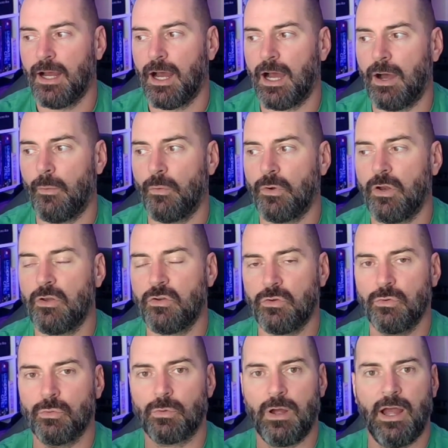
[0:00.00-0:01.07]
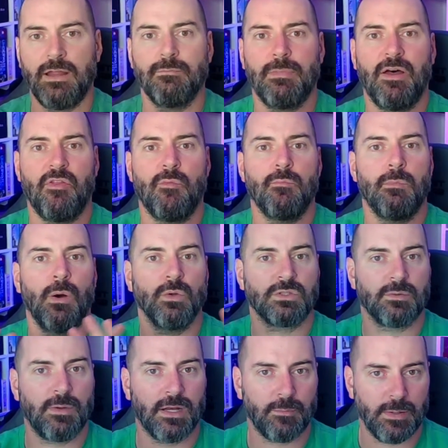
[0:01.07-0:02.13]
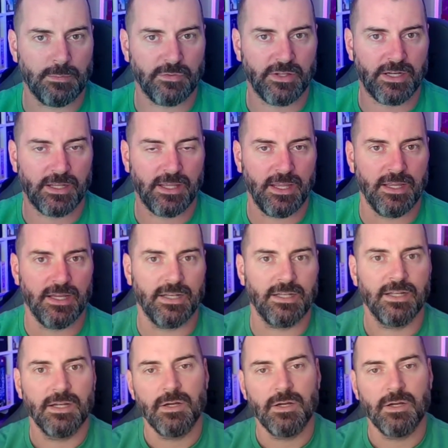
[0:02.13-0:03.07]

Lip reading: I want to do right by the most amount of people that I can,